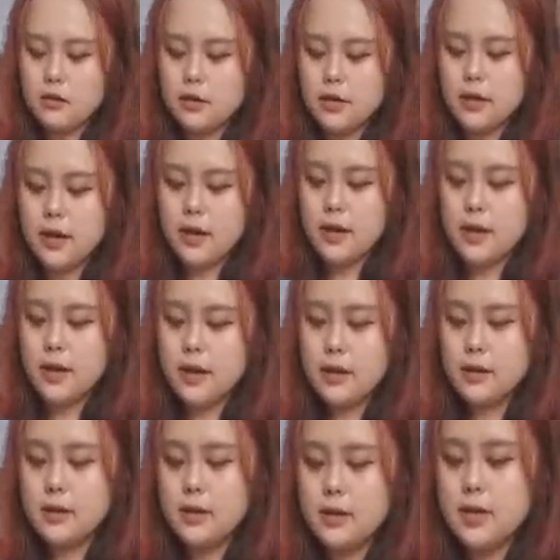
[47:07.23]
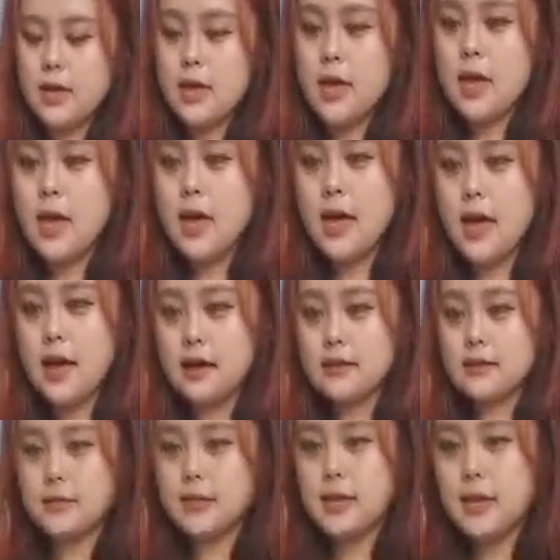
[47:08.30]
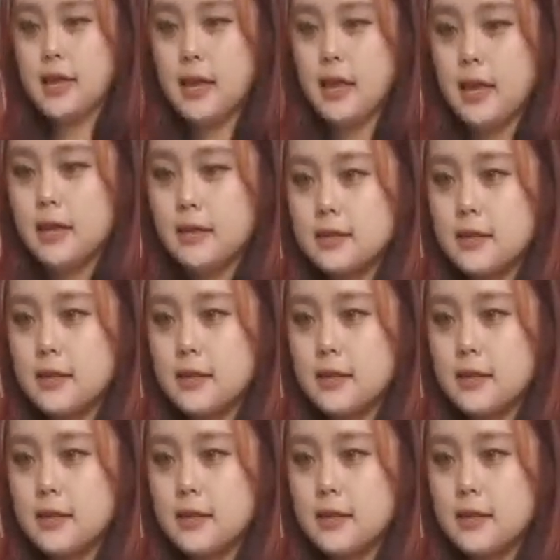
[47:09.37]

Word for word: Okay, yeah, see it.